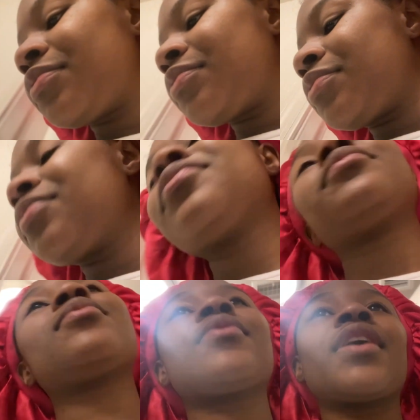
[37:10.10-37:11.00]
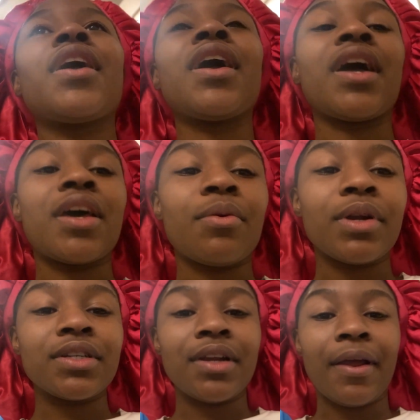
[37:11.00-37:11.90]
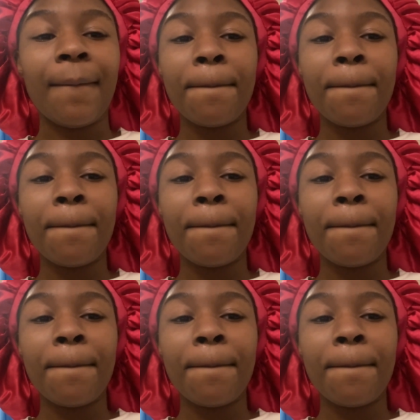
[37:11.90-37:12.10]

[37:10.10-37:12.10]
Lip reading: I had to work today.